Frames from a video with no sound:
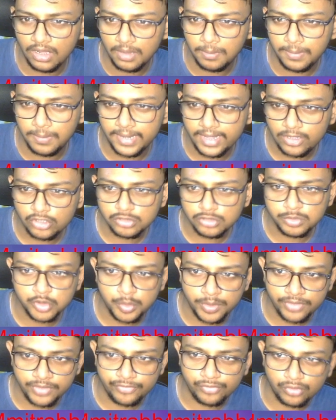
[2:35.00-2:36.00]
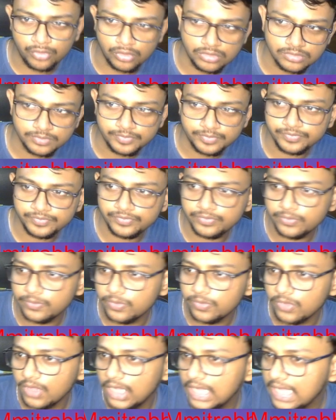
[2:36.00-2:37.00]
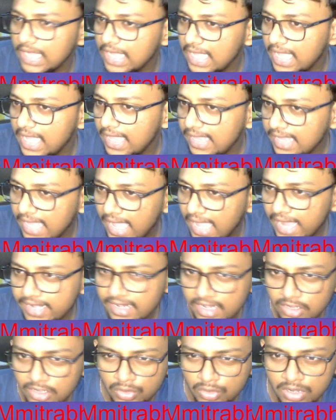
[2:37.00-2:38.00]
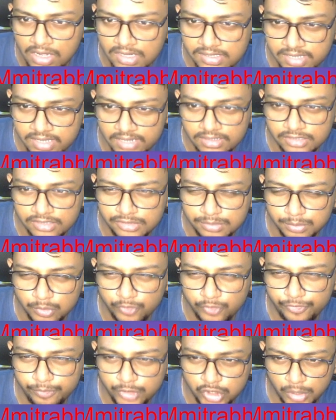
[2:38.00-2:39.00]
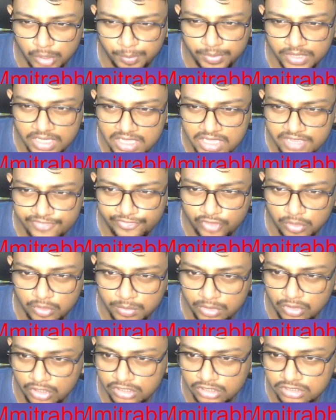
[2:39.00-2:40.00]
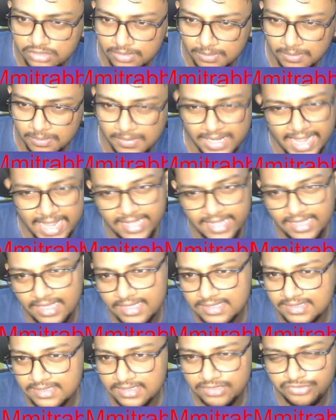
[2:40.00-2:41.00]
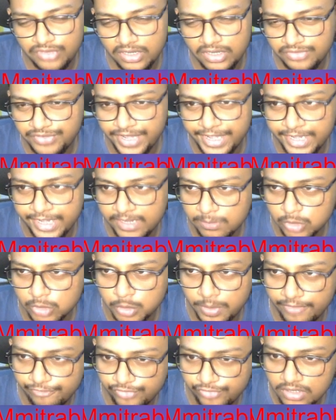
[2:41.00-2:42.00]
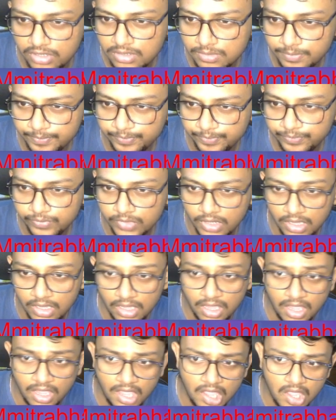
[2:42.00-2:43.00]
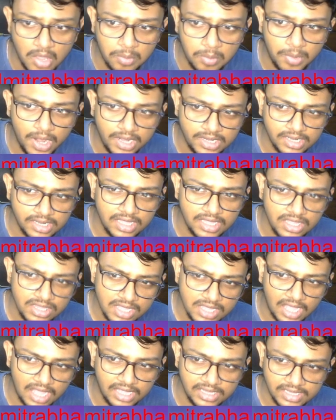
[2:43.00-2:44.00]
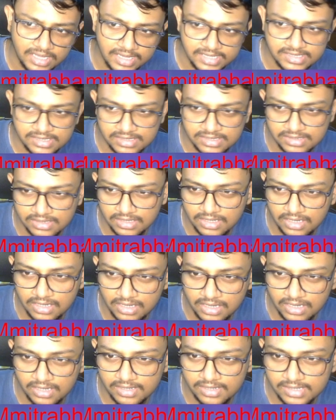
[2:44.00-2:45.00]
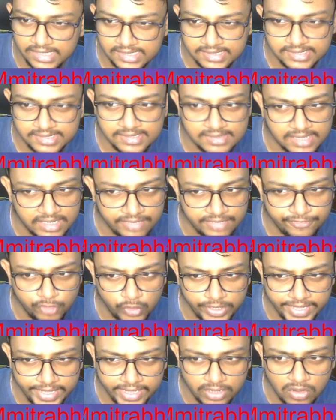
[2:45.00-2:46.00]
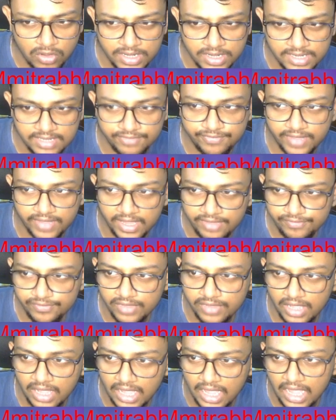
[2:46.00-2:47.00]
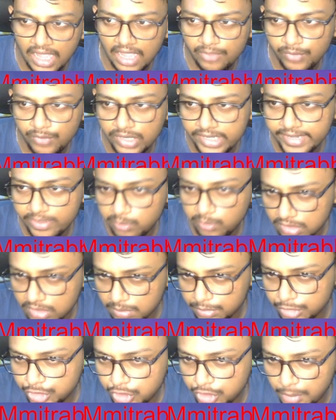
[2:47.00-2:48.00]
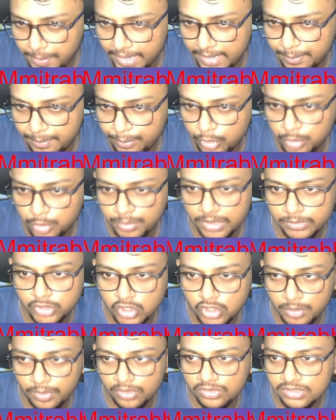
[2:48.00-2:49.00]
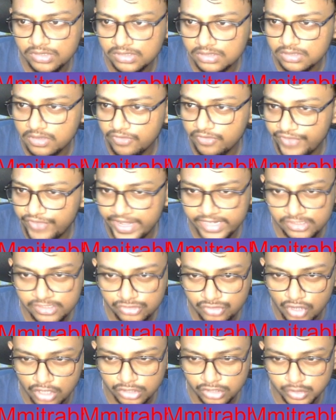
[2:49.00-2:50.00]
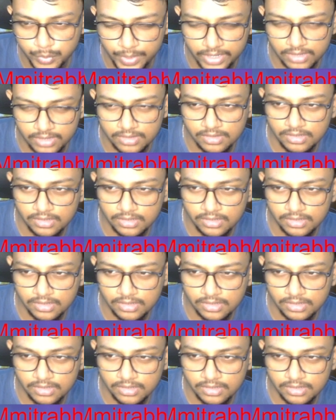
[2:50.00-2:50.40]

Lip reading: Black goes bishop e4. I really don't understand this move, bishop e4, because black isn't really threatening bishop f3. But yeah, it says that if you take on d5, I will take with the bishop and put my bishop on this very strong square.